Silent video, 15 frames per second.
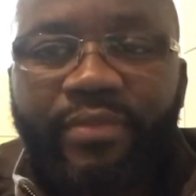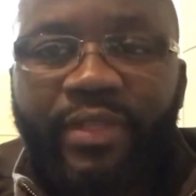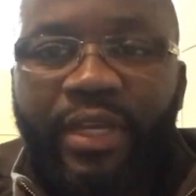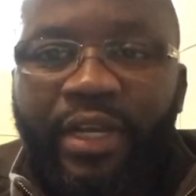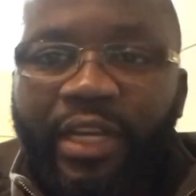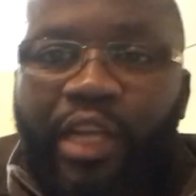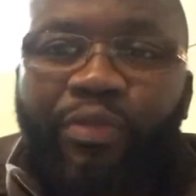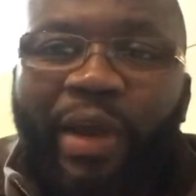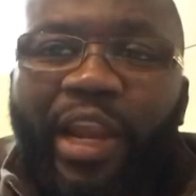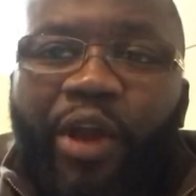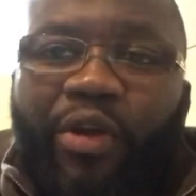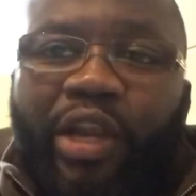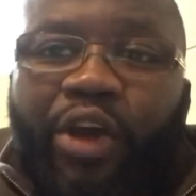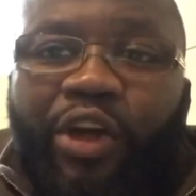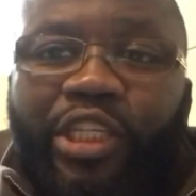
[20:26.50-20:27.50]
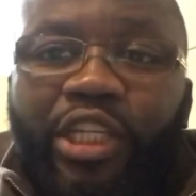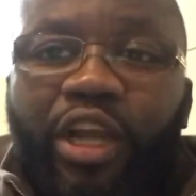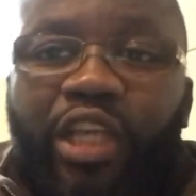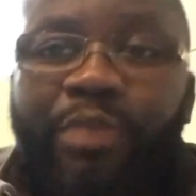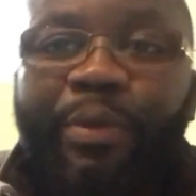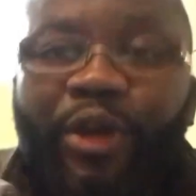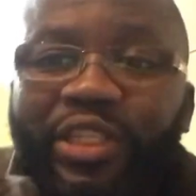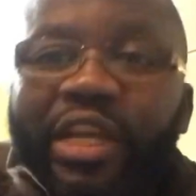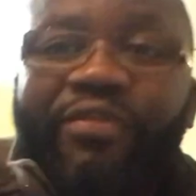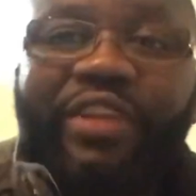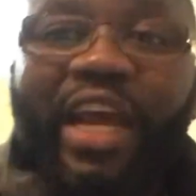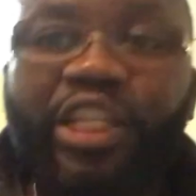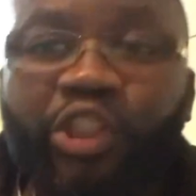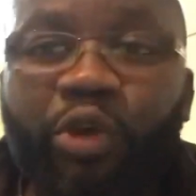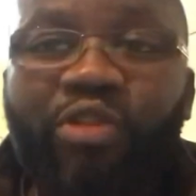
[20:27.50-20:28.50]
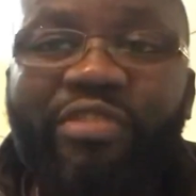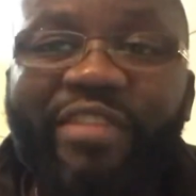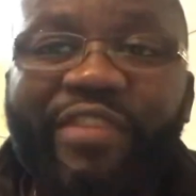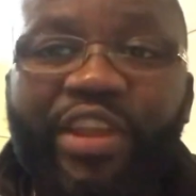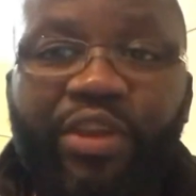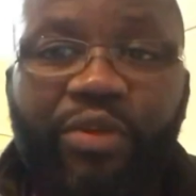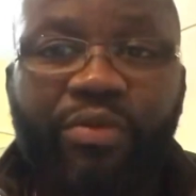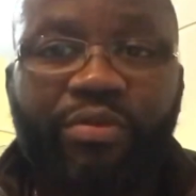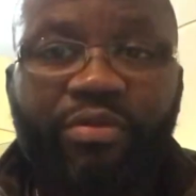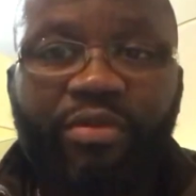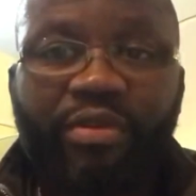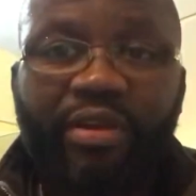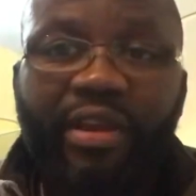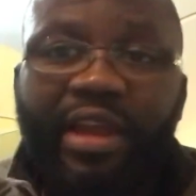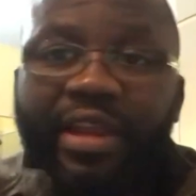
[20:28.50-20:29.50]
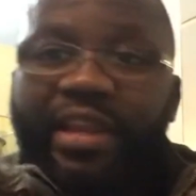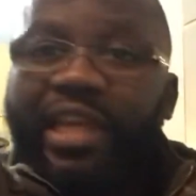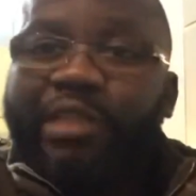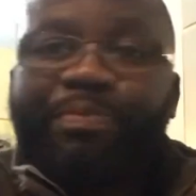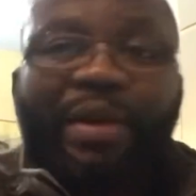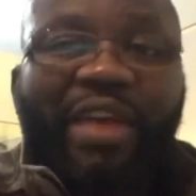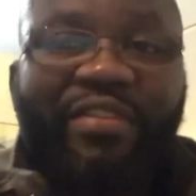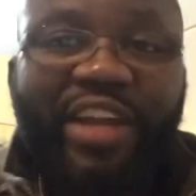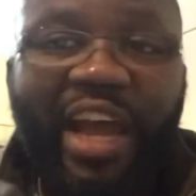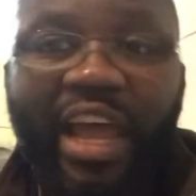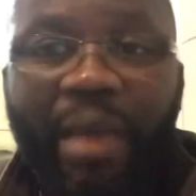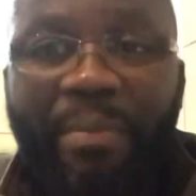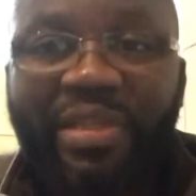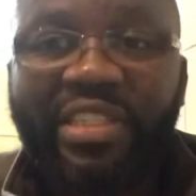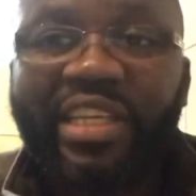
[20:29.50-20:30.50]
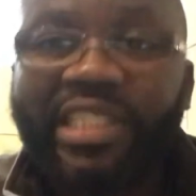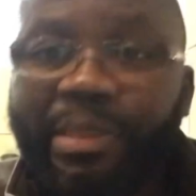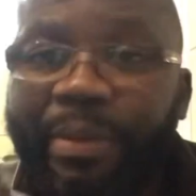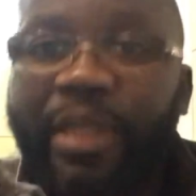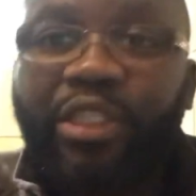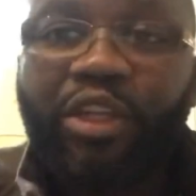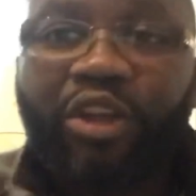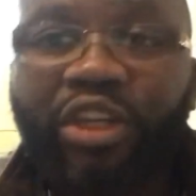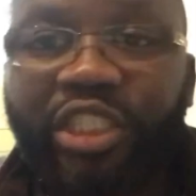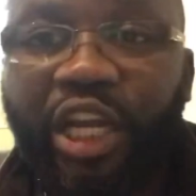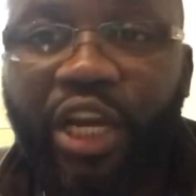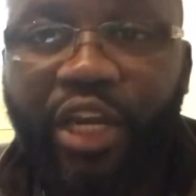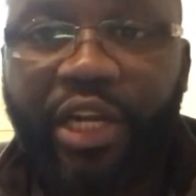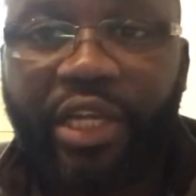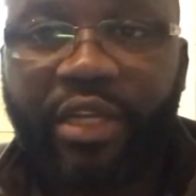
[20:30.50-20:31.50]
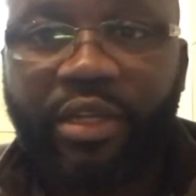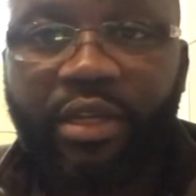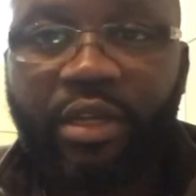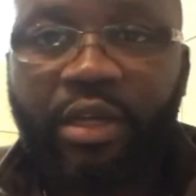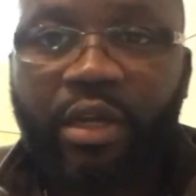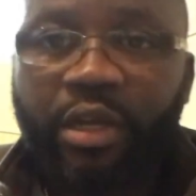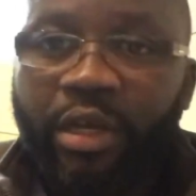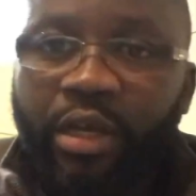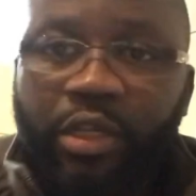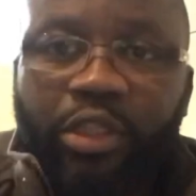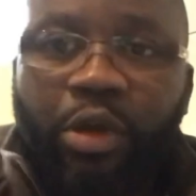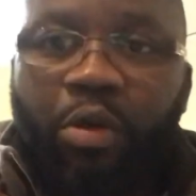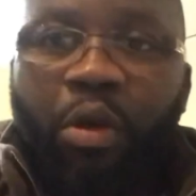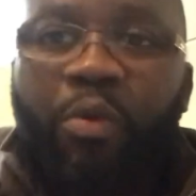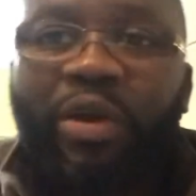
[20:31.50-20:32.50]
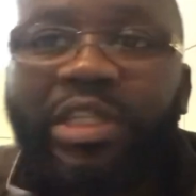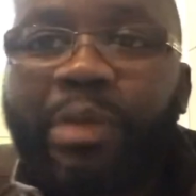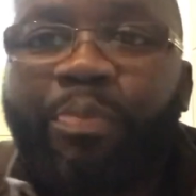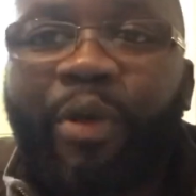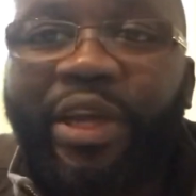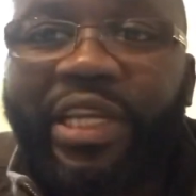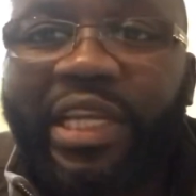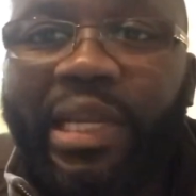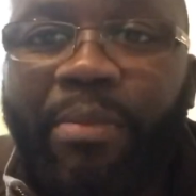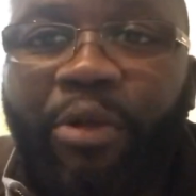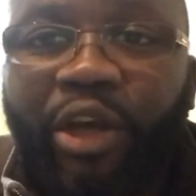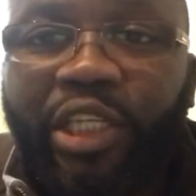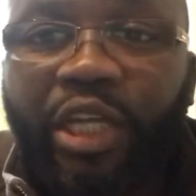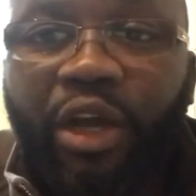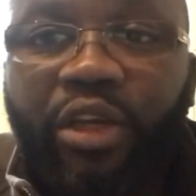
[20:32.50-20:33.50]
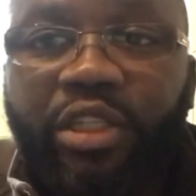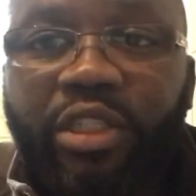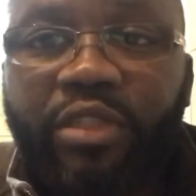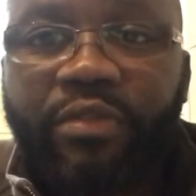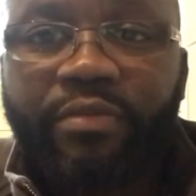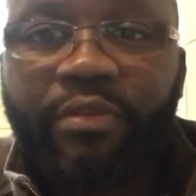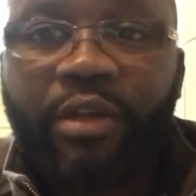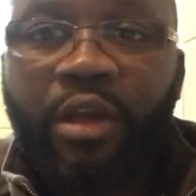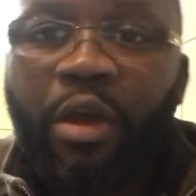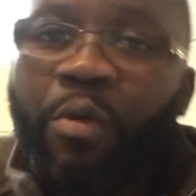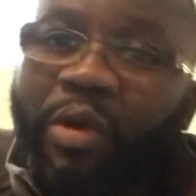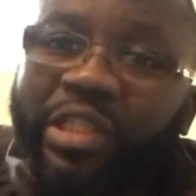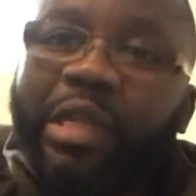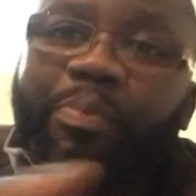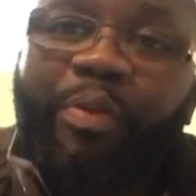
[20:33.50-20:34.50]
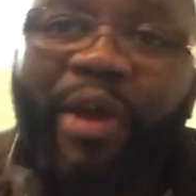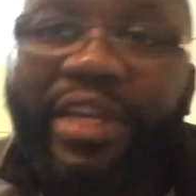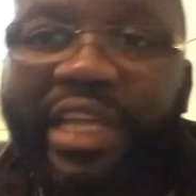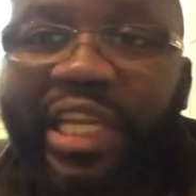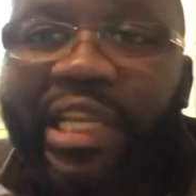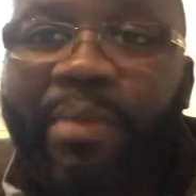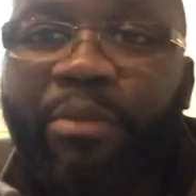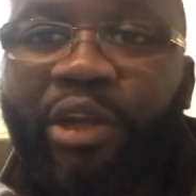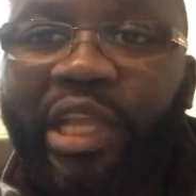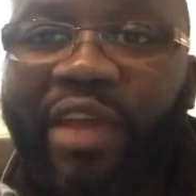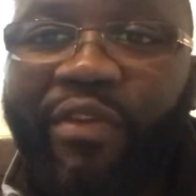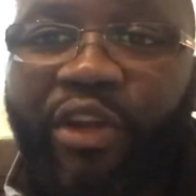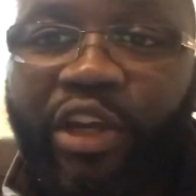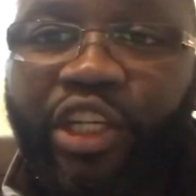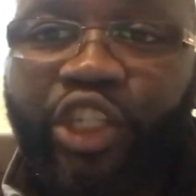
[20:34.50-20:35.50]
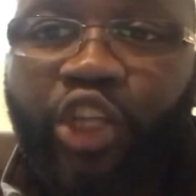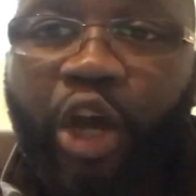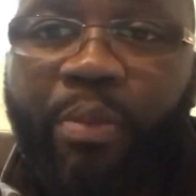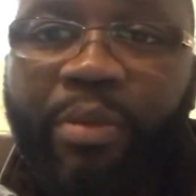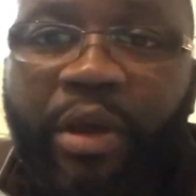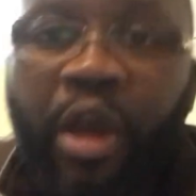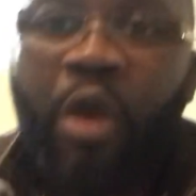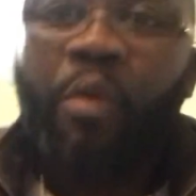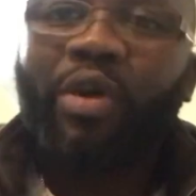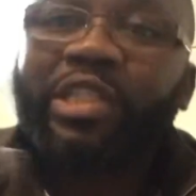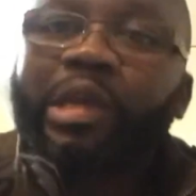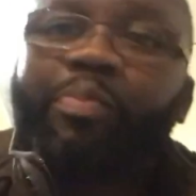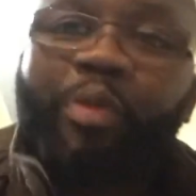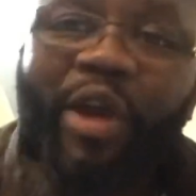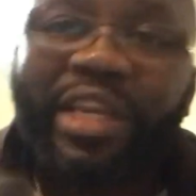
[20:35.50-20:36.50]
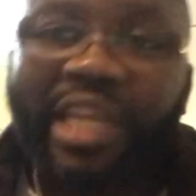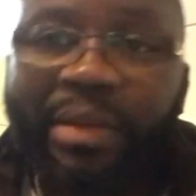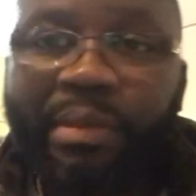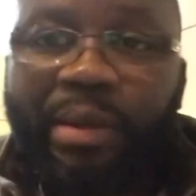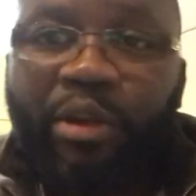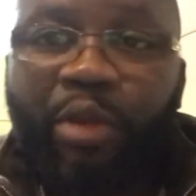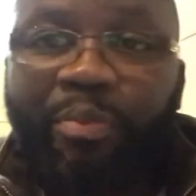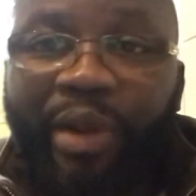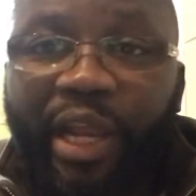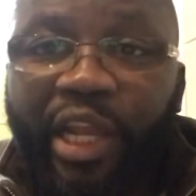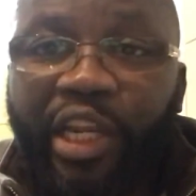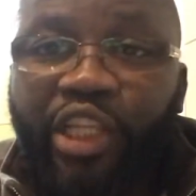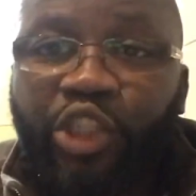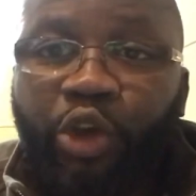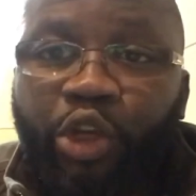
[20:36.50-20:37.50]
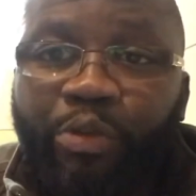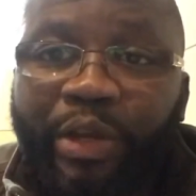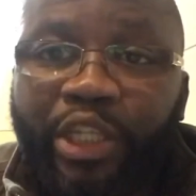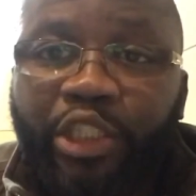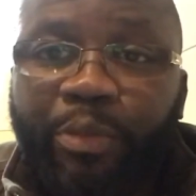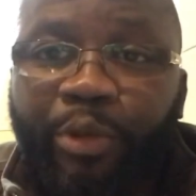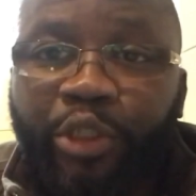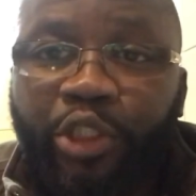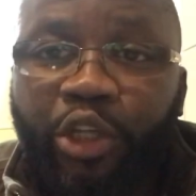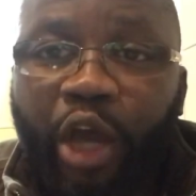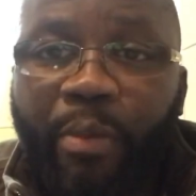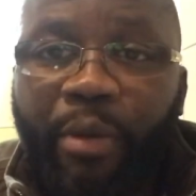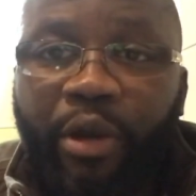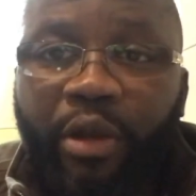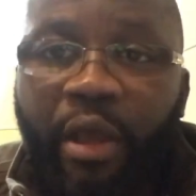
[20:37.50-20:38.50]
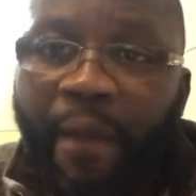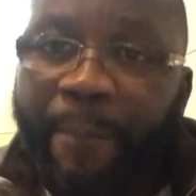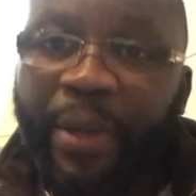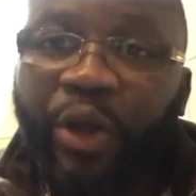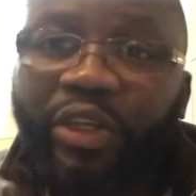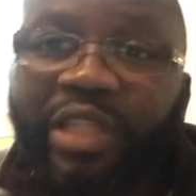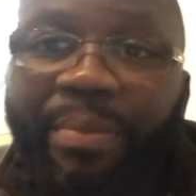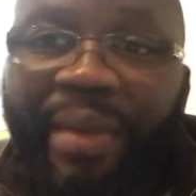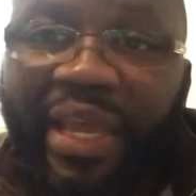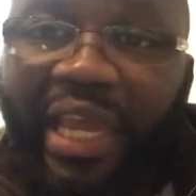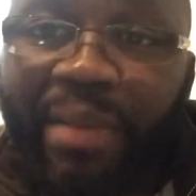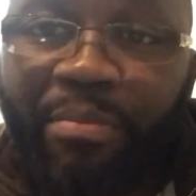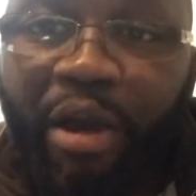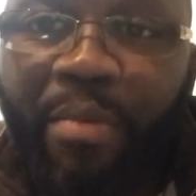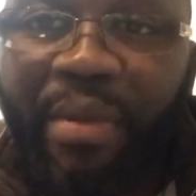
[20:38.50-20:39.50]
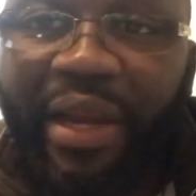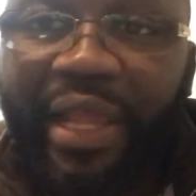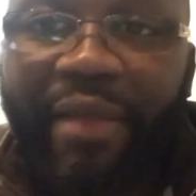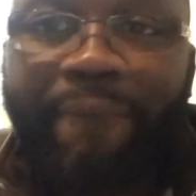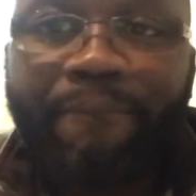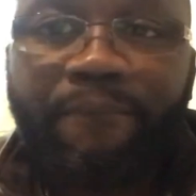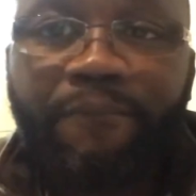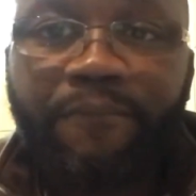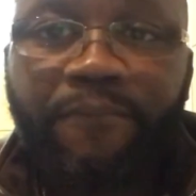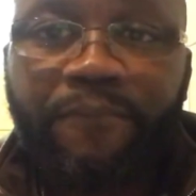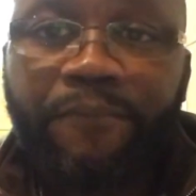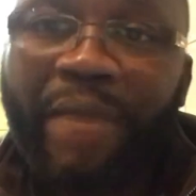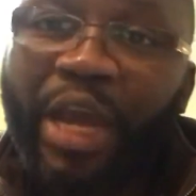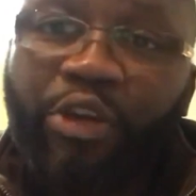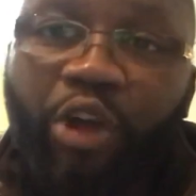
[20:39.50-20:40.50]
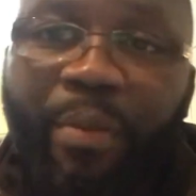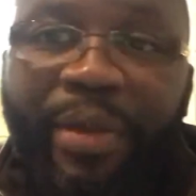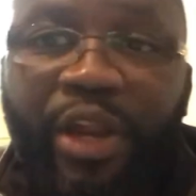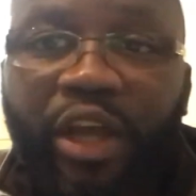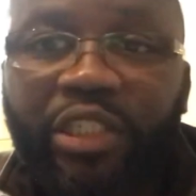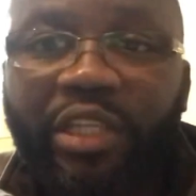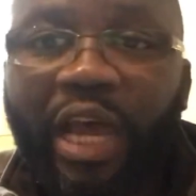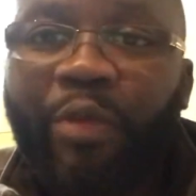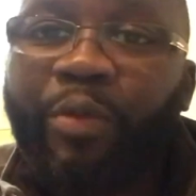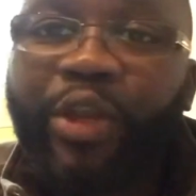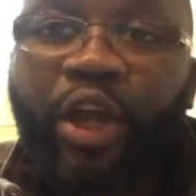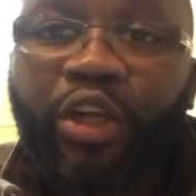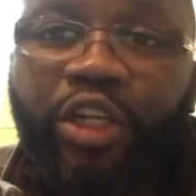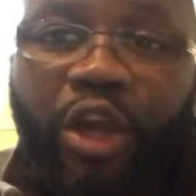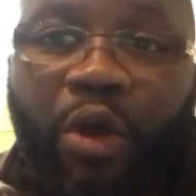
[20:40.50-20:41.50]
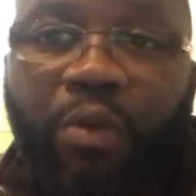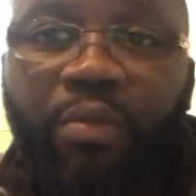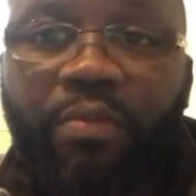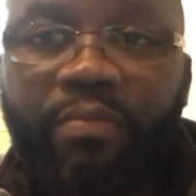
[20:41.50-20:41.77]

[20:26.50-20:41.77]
That's why they're undercutting us, because if their sole revenue in this private hire business depends on us earning, so what's the point in them cutting us? What's the point in them not giving us a job? What's the point in them not bringing the surge when it's supposed to come on? Because they're making more money by robbing us and we don't know.